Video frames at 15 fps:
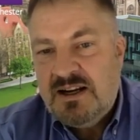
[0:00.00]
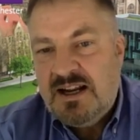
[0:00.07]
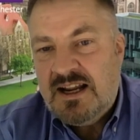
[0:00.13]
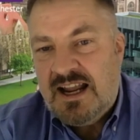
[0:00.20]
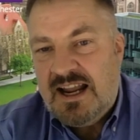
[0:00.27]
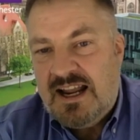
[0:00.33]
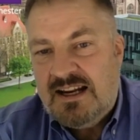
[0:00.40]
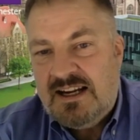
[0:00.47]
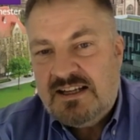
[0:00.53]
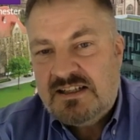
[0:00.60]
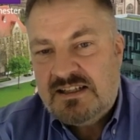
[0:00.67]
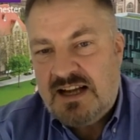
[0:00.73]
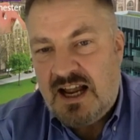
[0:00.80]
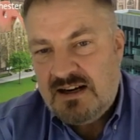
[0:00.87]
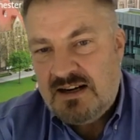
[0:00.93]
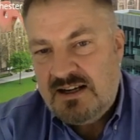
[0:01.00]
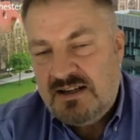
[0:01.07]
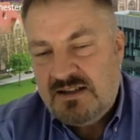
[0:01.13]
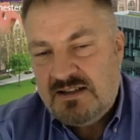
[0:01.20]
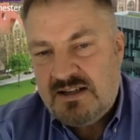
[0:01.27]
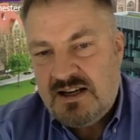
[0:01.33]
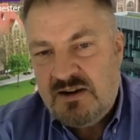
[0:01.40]
in exactly
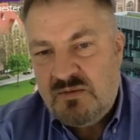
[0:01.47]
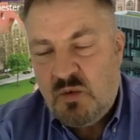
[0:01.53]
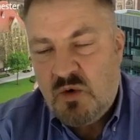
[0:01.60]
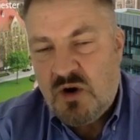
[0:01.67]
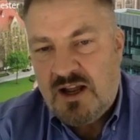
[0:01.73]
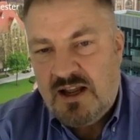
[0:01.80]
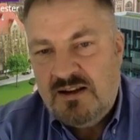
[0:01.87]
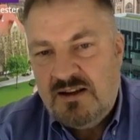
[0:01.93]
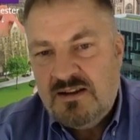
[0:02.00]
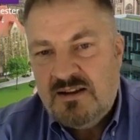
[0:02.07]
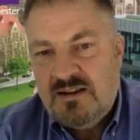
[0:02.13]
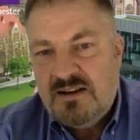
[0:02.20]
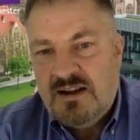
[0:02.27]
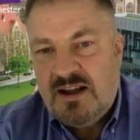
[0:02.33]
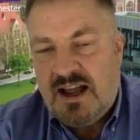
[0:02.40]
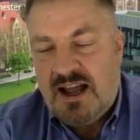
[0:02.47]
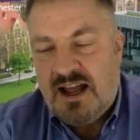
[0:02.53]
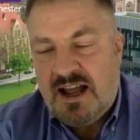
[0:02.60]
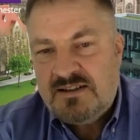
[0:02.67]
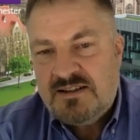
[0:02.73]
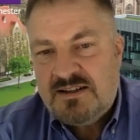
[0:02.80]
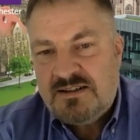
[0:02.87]
the same way
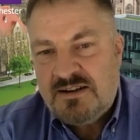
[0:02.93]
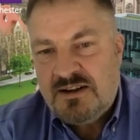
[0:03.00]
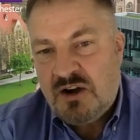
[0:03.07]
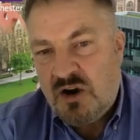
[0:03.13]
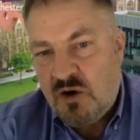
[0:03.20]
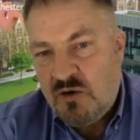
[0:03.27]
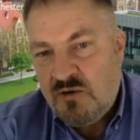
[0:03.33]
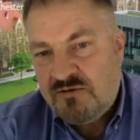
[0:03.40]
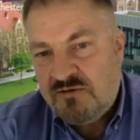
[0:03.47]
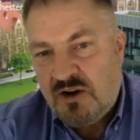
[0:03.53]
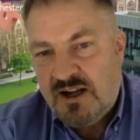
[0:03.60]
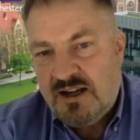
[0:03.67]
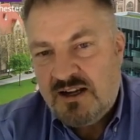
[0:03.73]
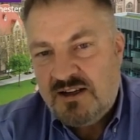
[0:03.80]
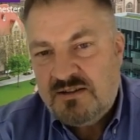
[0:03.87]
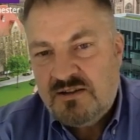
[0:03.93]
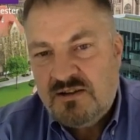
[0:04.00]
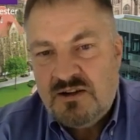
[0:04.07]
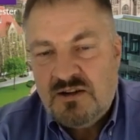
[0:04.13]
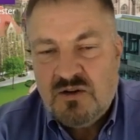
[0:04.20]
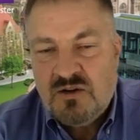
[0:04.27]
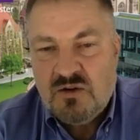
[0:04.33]
as a coal-fired
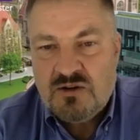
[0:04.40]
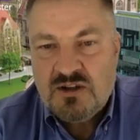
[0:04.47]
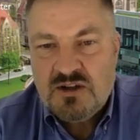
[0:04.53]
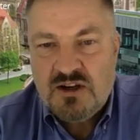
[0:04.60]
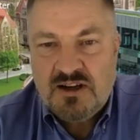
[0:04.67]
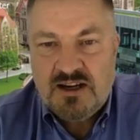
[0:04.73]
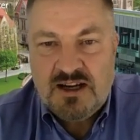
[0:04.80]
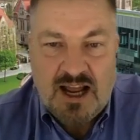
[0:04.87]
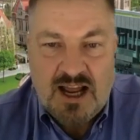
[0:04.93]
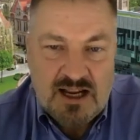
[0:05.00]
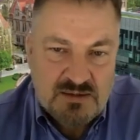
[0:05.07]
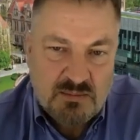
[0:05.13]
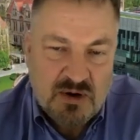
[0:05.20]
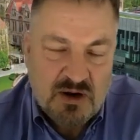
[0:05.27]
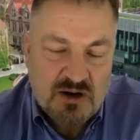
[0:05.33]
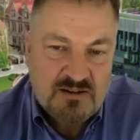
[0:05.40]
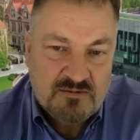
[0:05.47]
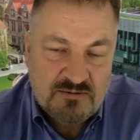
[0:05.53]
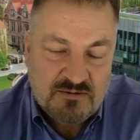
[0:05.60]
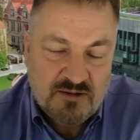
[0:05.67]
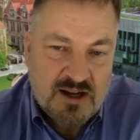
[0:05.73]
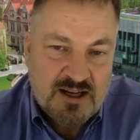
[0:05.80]
or a
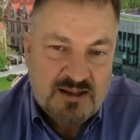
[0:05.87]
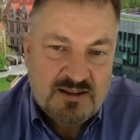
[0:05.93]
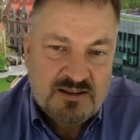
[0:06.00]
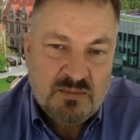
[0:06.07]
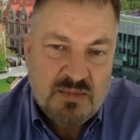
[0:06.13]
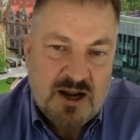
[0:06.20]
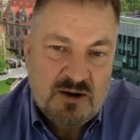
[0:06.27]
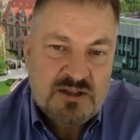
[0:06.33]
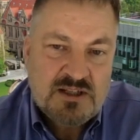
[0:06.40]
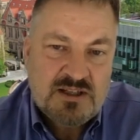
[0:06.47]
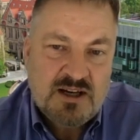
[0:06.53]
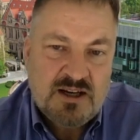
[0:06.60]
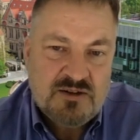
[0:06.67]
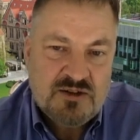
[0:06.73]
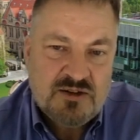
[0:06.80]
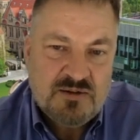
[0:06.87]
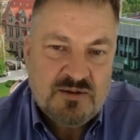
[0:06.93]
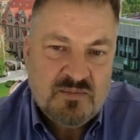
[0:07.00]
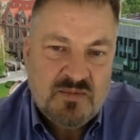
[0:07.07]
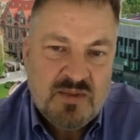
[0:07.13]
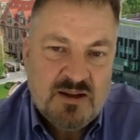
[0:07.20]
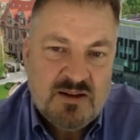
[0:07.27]
gas-fired power station.
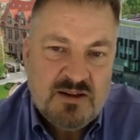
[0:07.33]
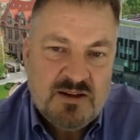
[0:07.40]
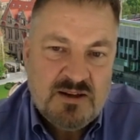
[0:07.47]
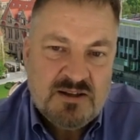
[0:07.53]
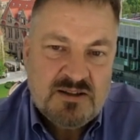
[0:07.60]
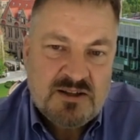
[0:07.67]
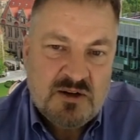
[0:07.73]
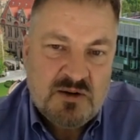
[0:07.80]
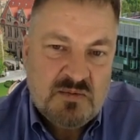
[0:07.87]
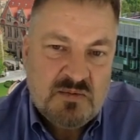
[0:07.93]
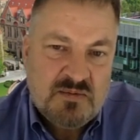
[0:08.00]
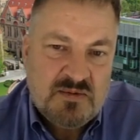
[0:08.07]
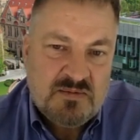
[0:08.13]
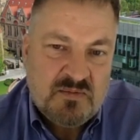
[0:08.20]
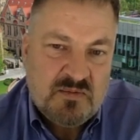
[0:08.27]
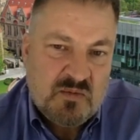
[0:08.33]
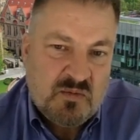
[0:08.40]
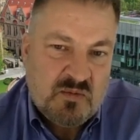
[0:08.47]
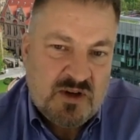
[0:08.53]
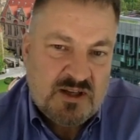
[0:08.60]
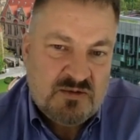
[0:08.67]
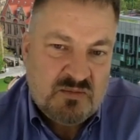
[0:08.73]
So
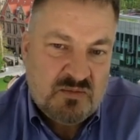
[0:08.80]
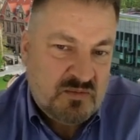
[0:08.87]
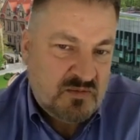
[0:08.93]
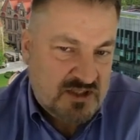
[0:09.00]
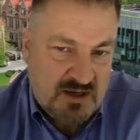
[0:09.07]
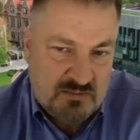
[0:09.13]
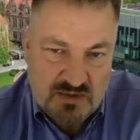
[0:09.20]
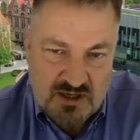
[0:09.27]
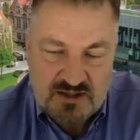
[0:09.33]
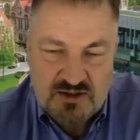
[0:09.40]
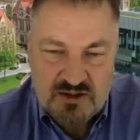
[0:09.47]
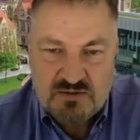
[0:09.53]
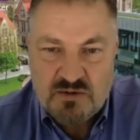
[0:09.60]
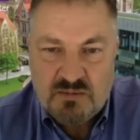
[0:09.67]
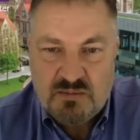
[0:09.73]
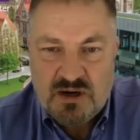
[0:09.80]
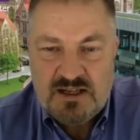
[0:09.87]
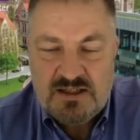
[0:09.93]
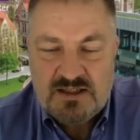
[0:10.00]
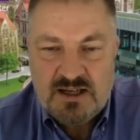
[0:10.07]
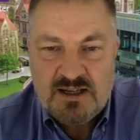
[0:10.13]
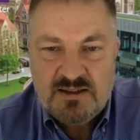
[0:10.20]
we're simply just
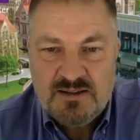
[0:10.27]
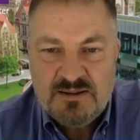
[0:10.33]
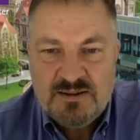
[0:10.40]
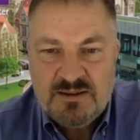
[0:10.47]
replacing,